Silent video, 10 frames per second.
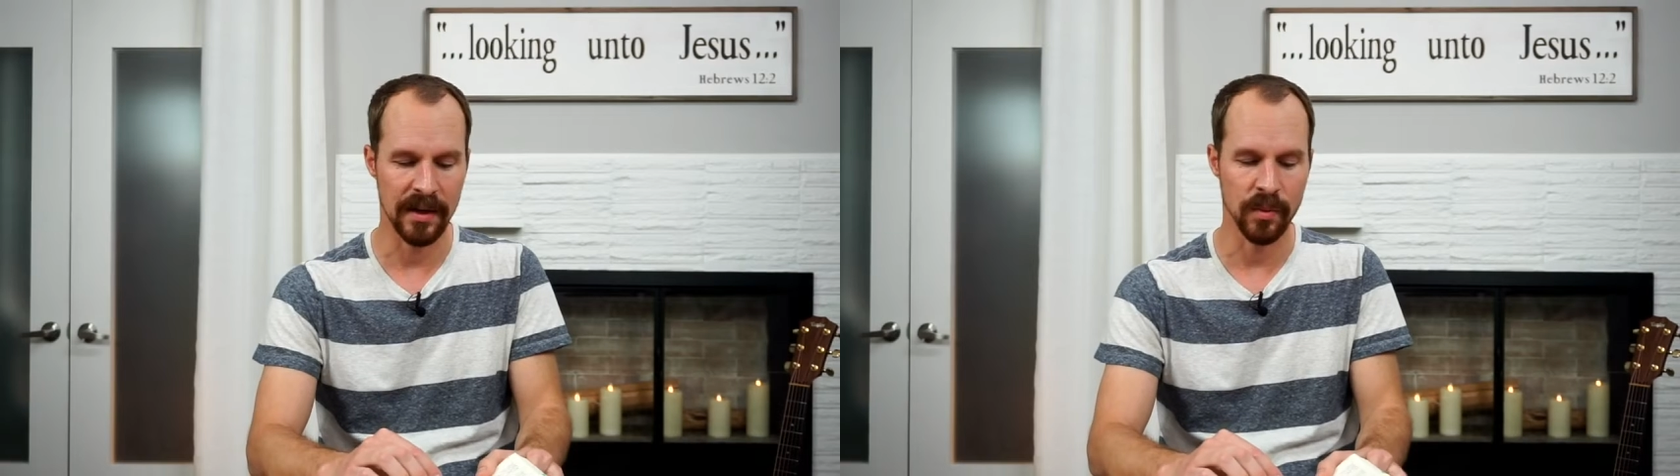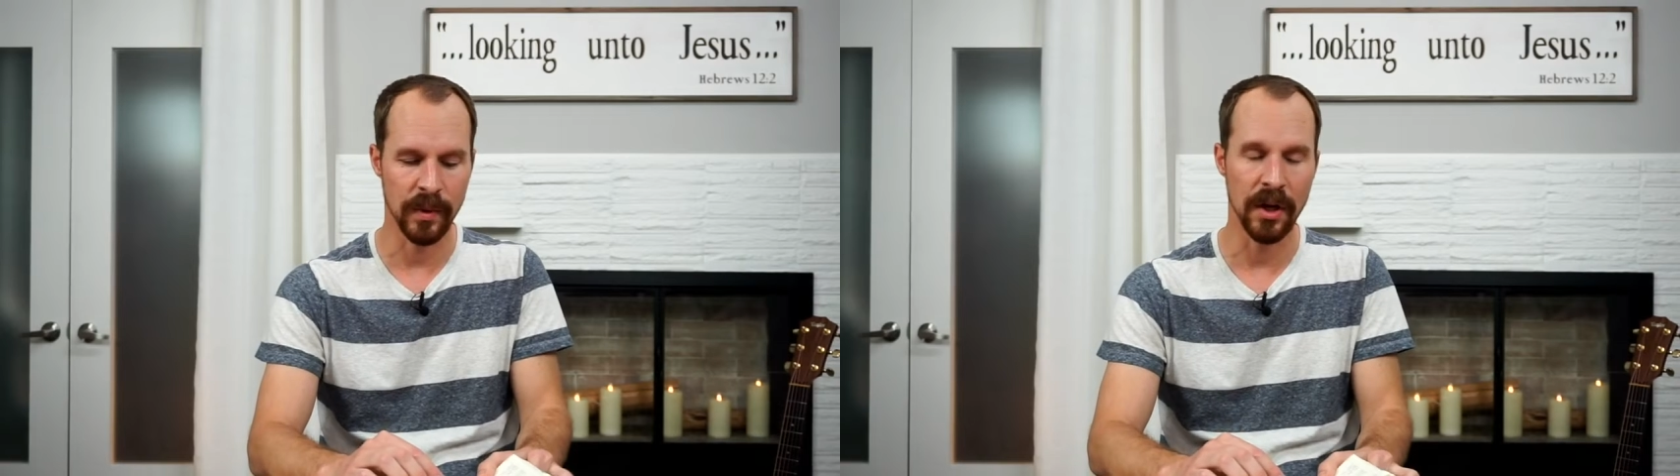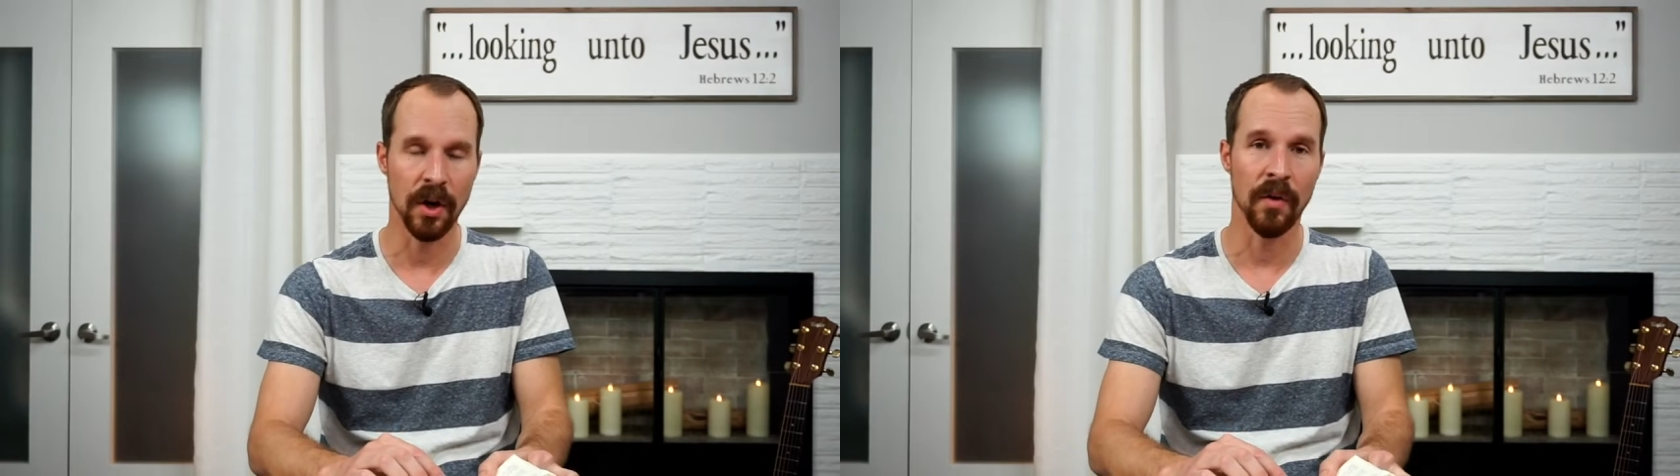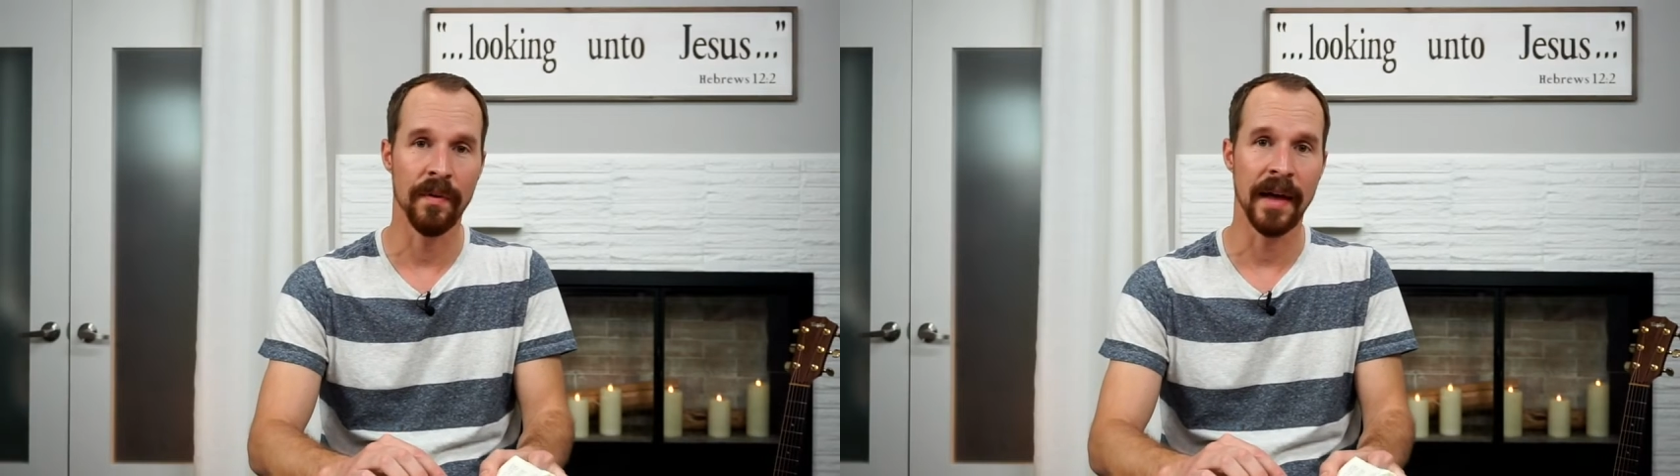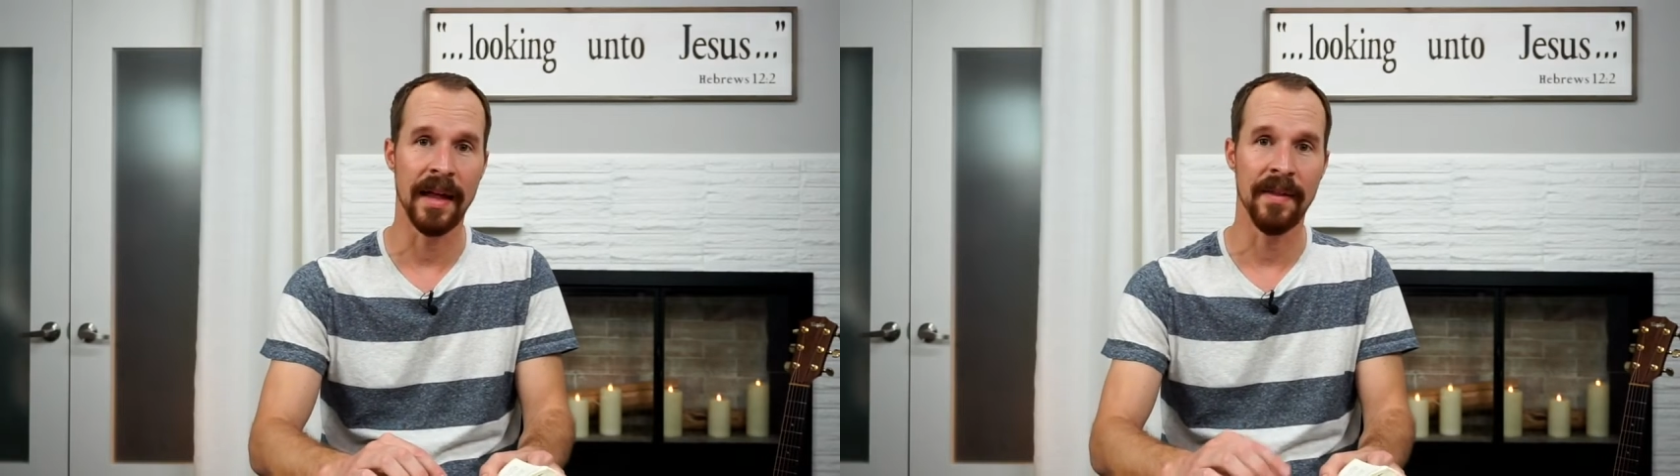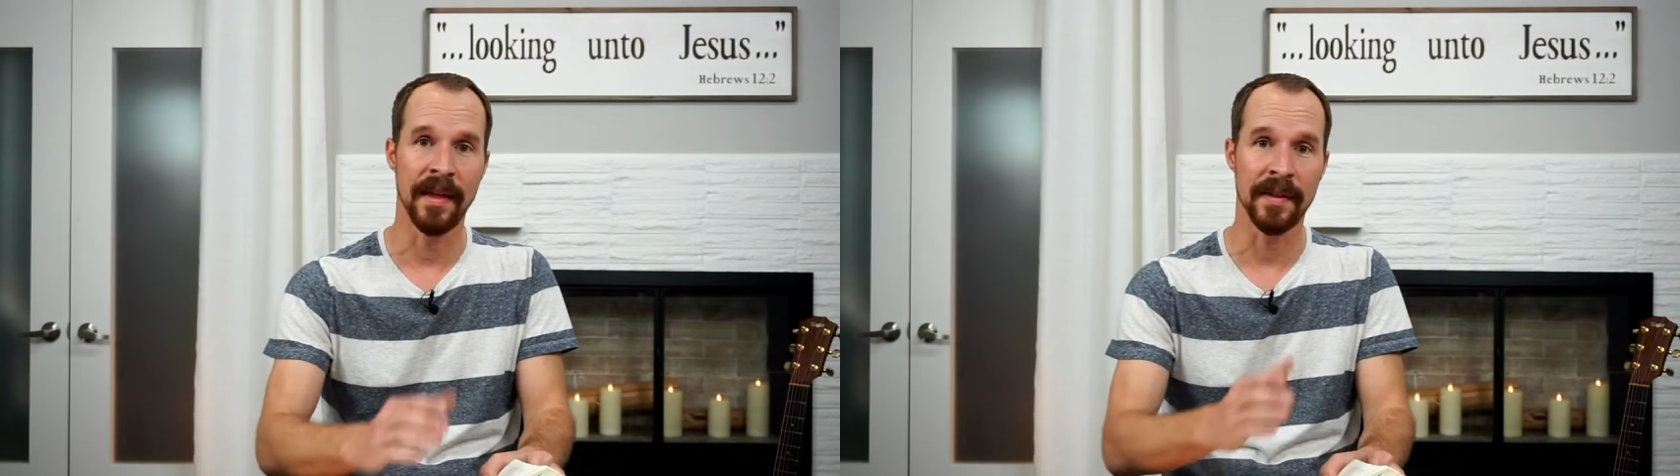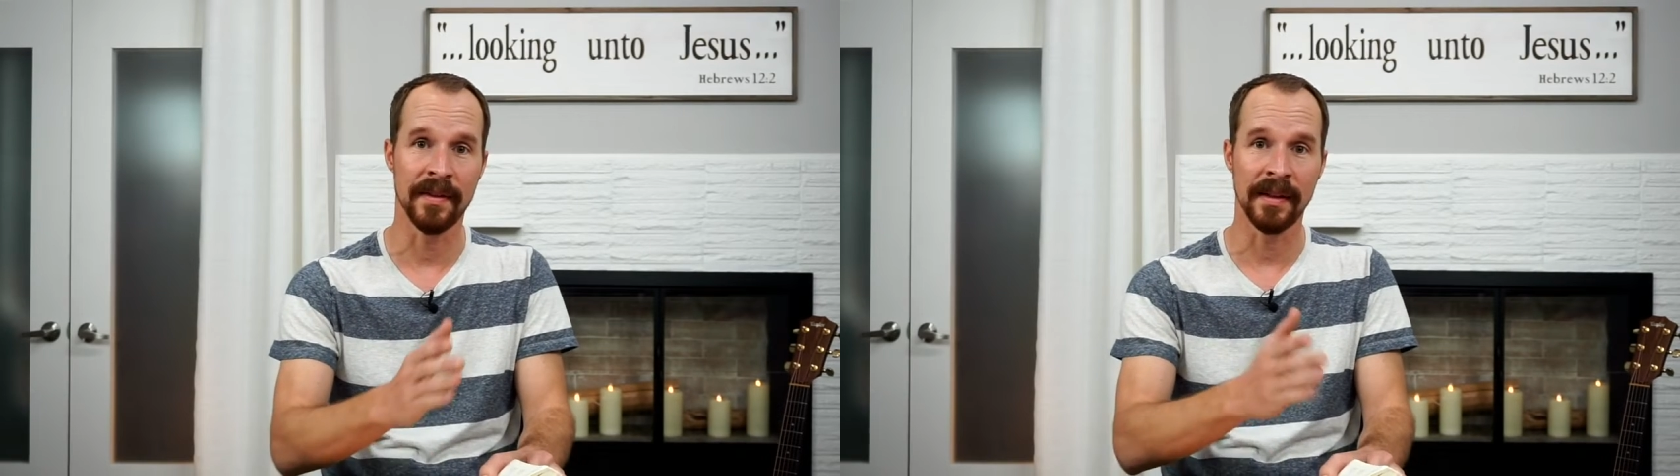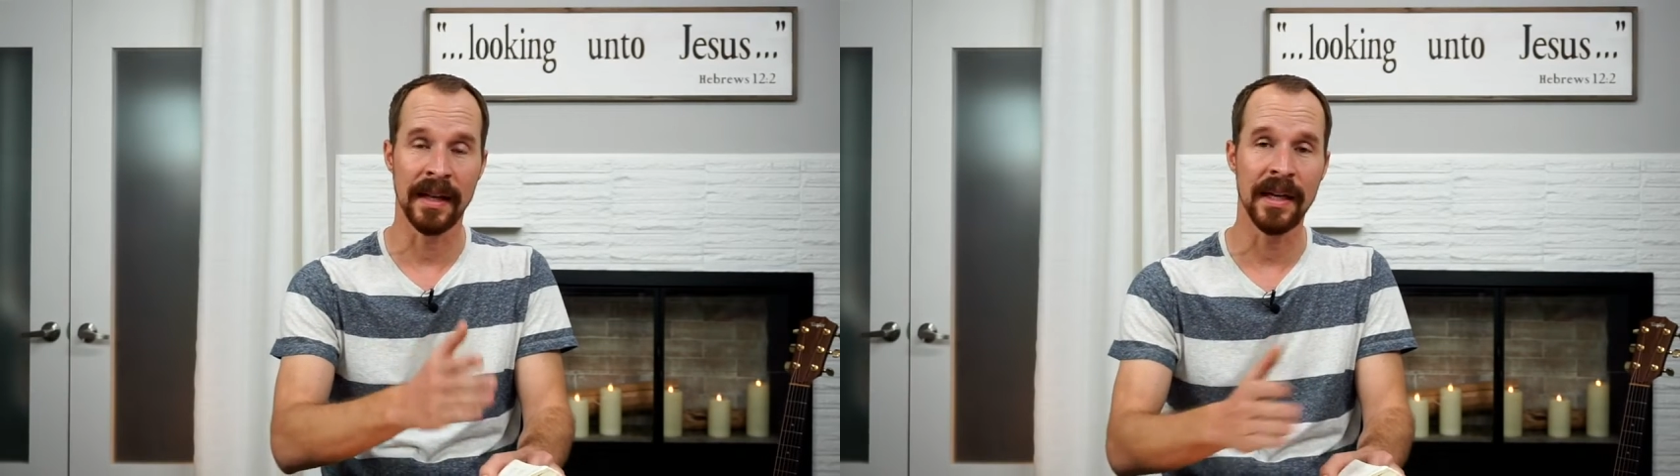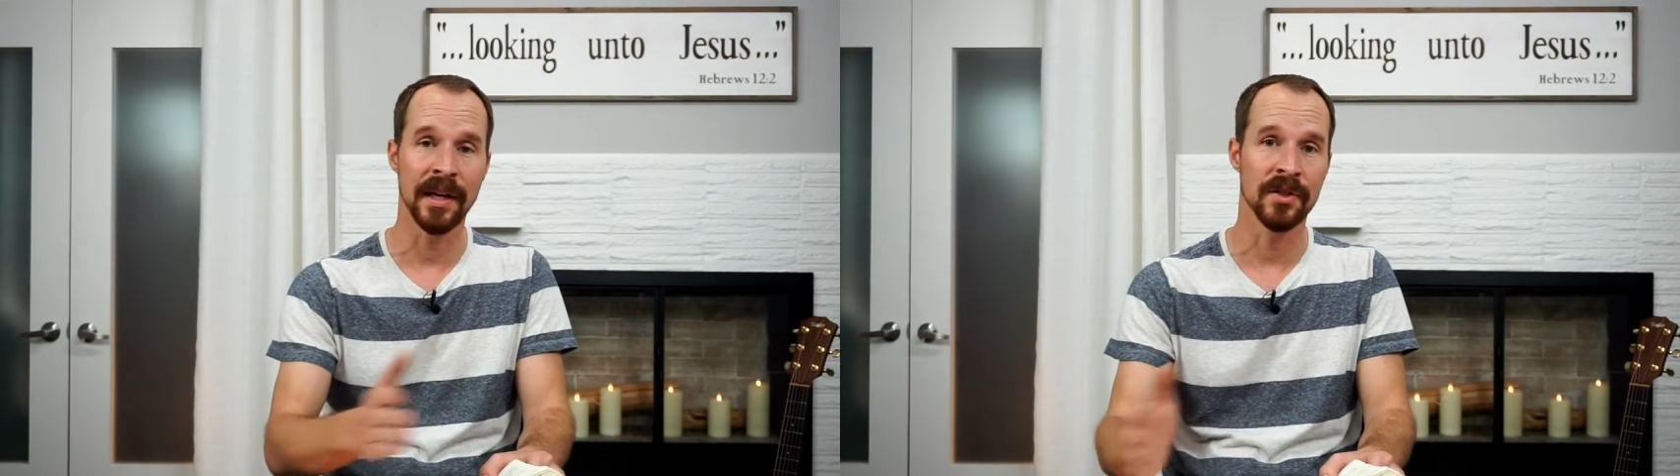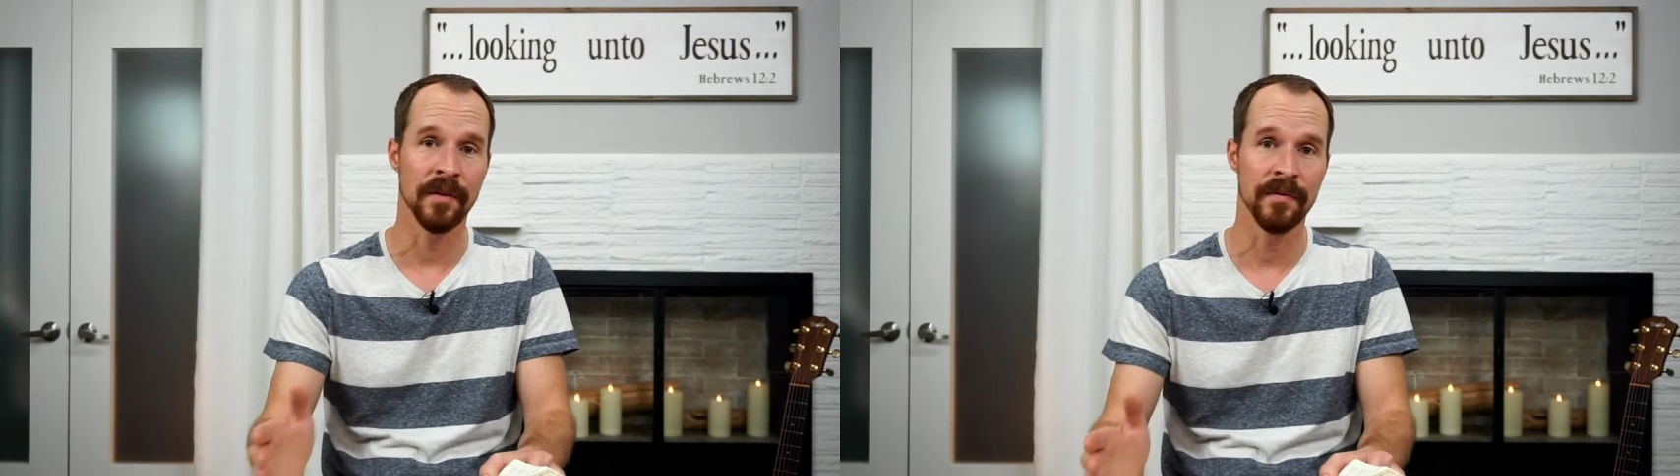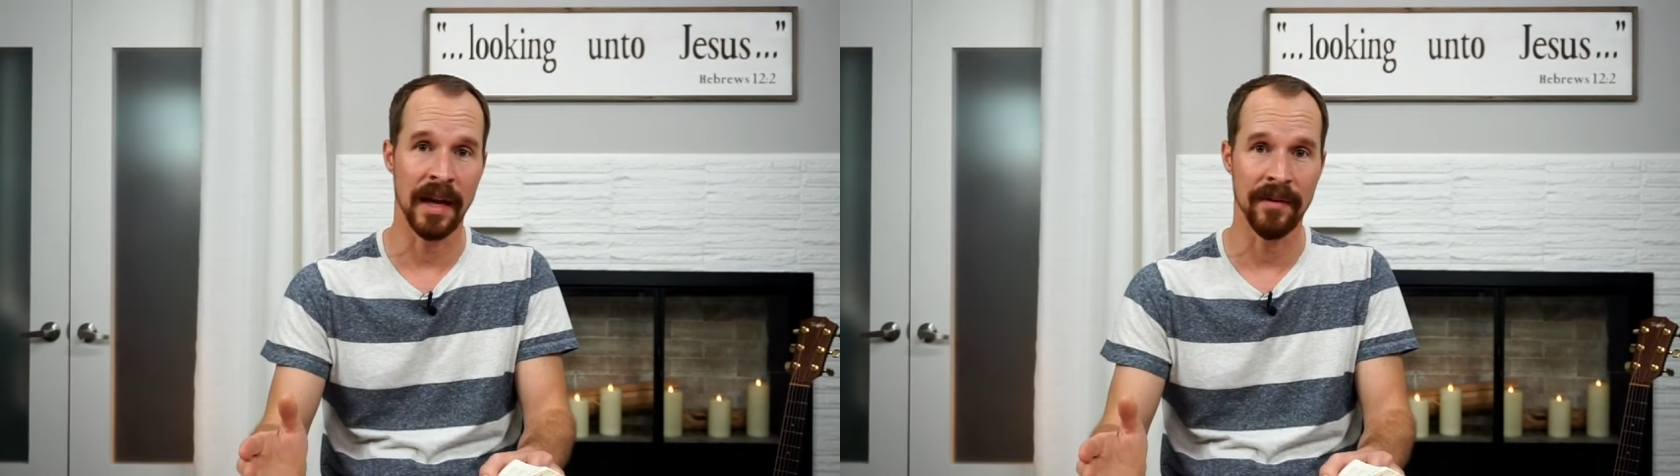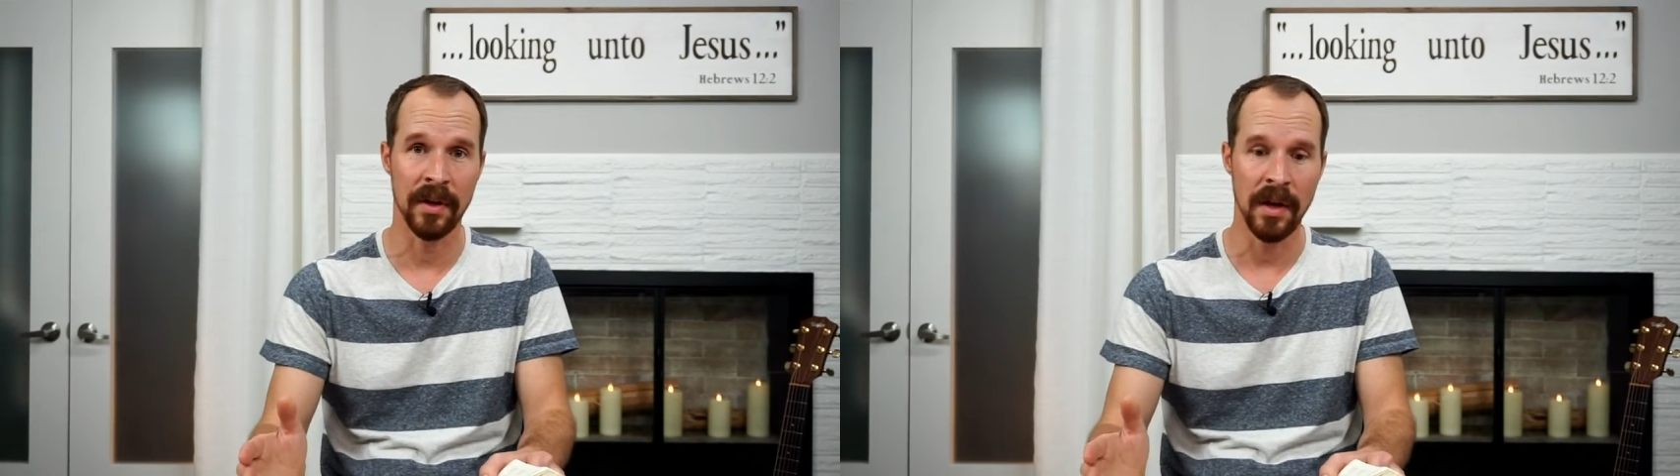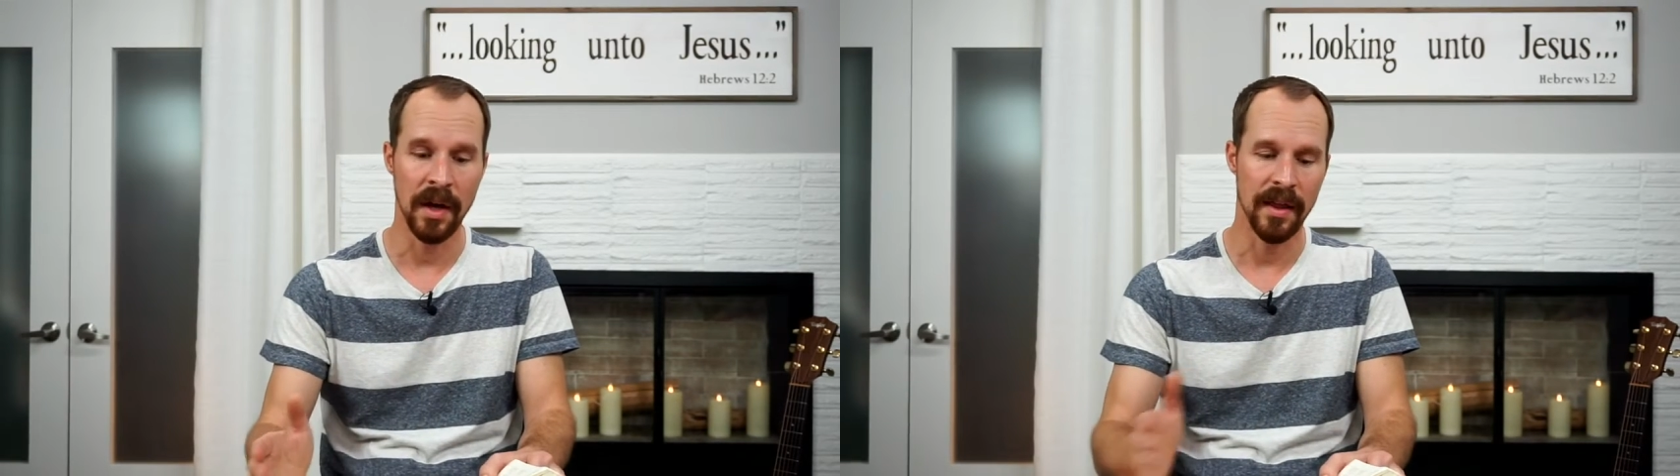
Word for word: we know that, that the lineage of David,